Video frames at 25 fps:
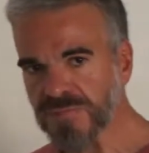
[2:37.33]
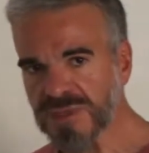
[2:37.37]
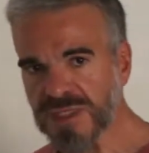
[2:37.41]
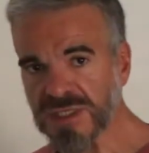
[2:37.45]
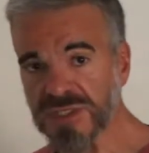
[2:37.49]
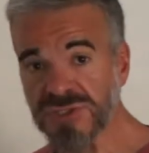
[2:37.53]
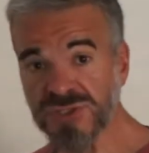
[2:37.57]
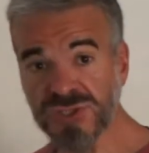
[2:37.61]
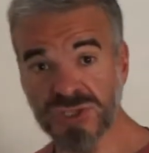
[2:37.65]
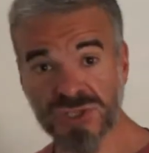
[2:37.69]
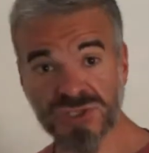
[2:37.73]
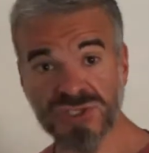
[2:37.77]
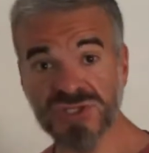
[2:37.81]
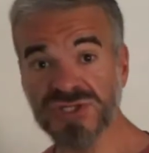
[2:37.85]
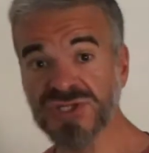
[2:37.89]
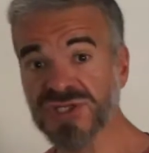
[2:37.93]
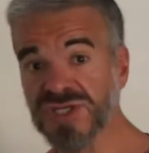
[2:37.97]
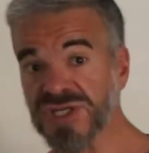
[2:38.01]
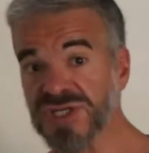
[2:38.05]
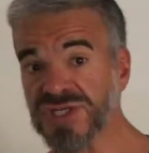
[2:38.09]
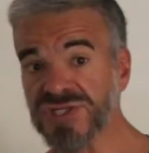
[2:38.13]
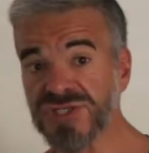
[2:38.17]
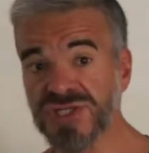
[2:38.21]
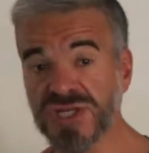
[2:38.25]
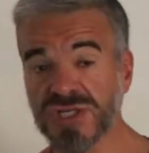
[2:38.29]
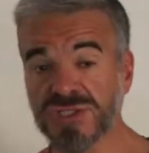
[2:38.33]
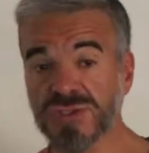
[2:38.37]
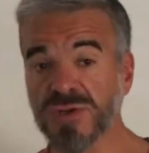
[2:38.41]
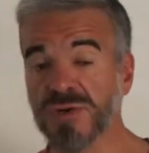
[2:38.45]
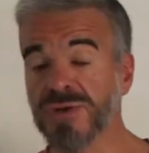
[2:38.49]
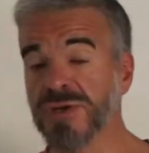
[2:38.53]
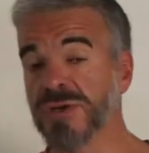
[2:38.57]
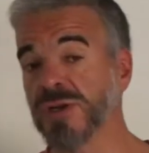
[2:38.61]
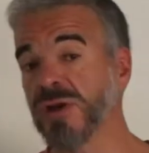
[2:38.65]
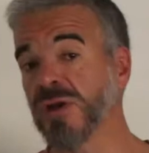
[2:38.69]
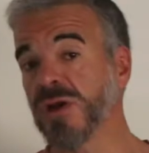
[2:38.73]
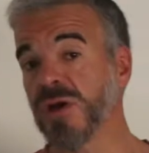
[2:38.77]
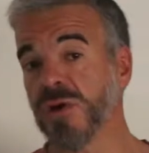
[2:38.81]
It's just as easy as going
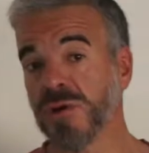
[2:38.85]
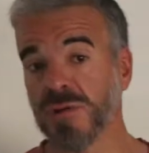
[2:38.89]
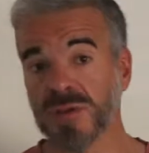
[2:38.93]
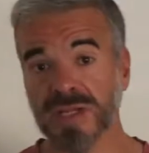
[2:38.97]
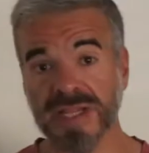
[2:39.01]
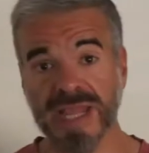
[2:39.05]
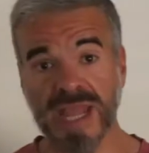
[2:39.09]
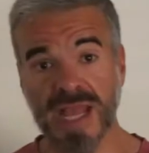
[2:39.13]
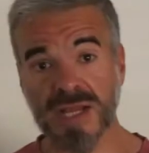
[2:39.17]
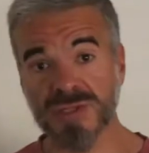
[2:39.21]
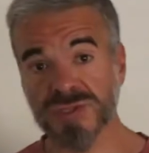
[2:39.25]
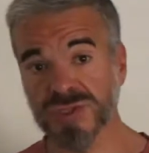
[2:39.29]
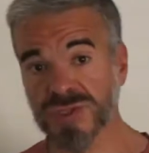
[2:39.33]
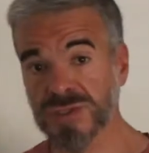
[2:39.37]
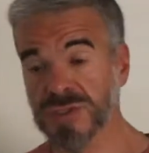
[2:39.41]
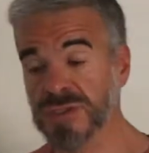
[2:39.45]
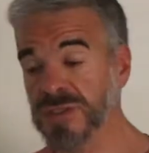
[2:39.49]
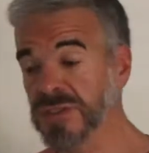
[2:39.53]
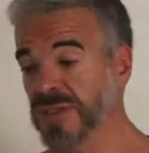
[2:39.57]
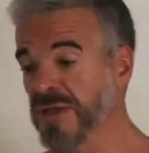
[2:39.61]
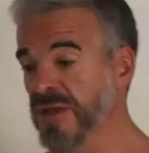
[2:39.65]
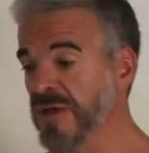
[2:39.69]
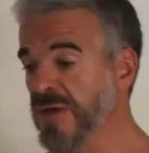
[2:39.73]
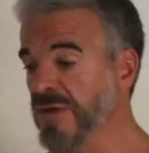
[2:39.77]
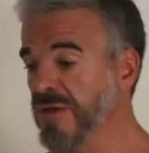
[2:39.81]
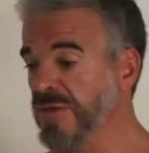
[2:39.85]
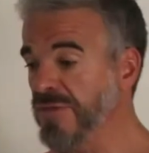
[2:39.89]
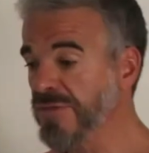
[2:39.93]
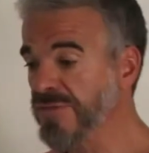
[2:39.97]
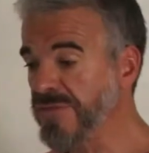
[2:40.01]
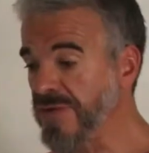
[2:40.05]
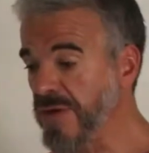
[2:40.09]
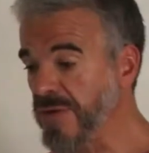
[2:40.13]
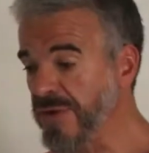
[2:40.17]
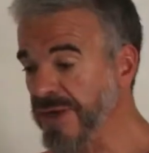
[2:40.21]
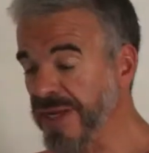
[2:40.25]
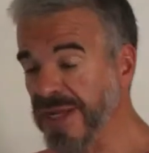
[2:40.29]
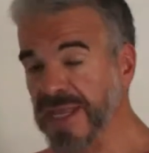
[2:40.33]
to your local council,
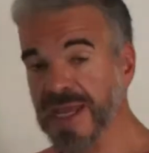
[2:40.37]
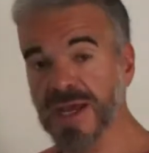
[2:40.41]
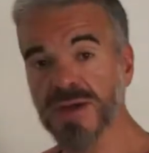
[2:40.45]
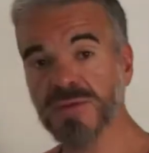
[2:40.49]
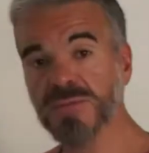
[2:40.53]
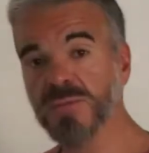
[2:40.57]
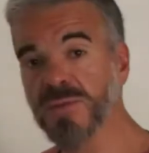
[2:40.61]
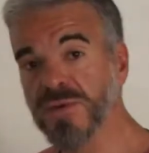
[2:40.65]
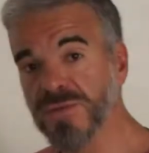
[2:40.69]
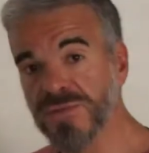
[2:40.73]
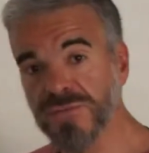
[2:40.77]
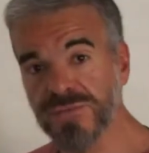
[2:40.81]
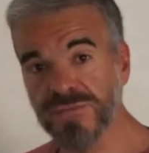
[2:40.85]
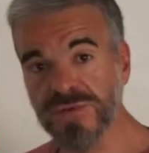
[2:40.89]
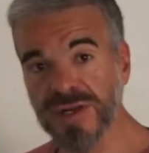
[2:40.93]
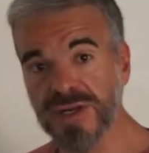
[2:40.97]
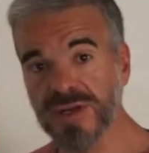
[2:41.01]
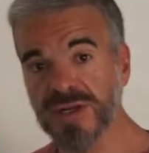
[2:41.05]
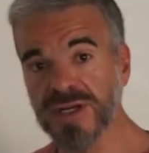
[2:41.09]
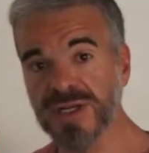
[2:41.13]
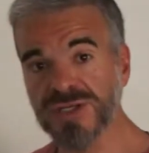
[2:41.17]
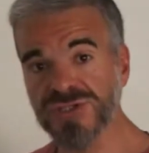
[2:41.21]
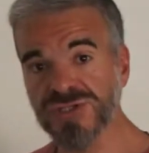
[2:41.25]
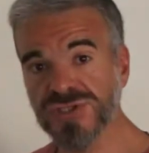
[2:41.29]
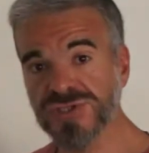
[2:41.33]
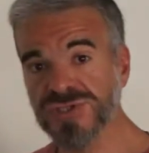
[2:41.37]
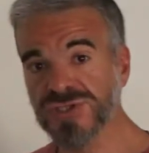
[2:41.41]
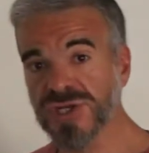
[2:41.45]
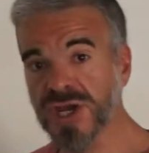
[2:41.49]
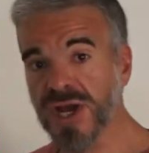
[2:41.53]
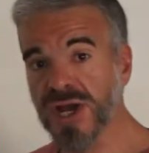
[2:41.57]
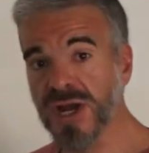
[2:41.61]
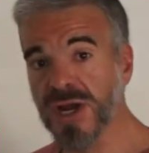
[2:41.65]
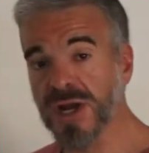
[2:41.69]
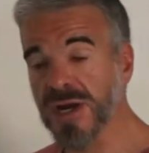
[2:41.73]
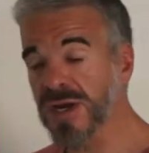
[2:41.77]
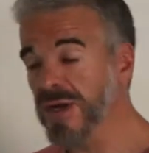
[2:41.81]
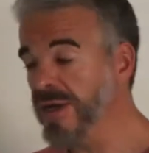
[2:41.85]
finding out what the regulations
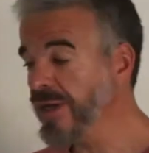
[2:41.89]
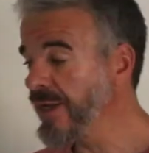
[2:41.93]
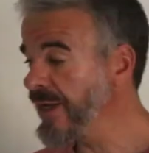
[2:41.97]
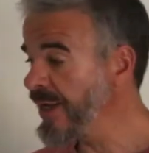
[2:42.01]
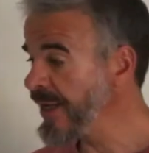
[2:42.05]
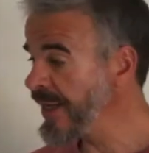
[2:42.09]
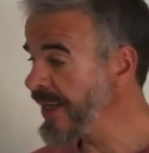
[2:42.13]
are,